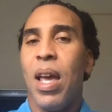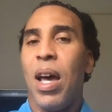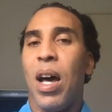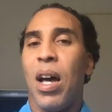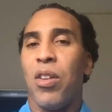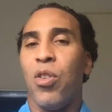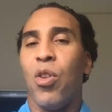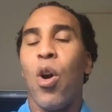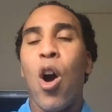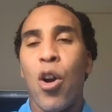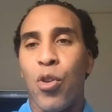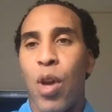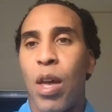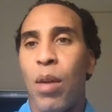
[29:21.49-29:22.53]
Uh, you know,
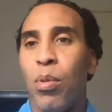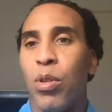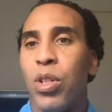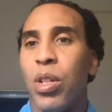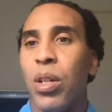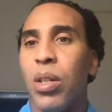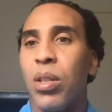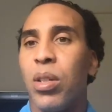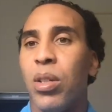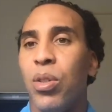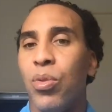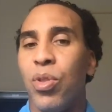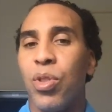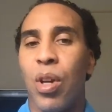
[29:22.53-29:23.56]
are you able to to
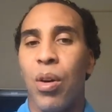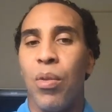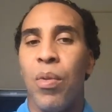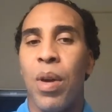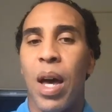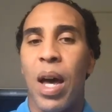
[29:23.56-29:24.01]
do so?